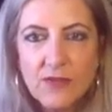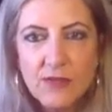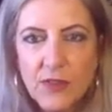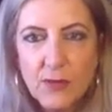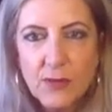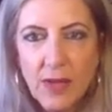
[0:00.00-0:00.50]

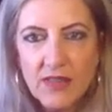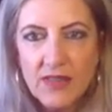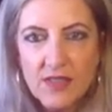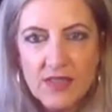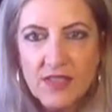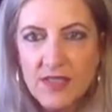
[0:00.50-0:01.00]
few
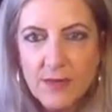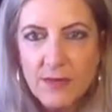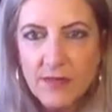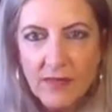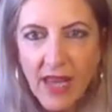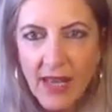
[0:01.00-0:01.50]
months
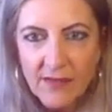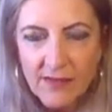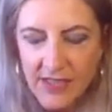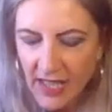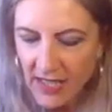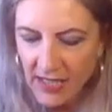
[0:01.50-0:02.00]

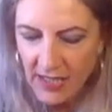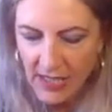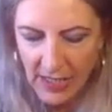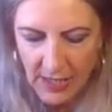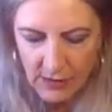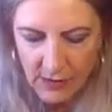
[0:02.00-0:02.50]
have taken
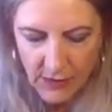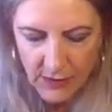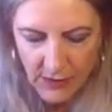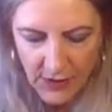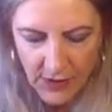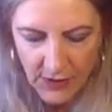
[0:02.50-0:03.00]
it out
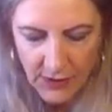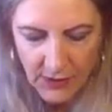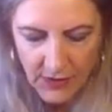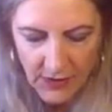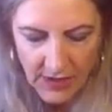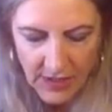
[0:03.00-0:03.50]
of you,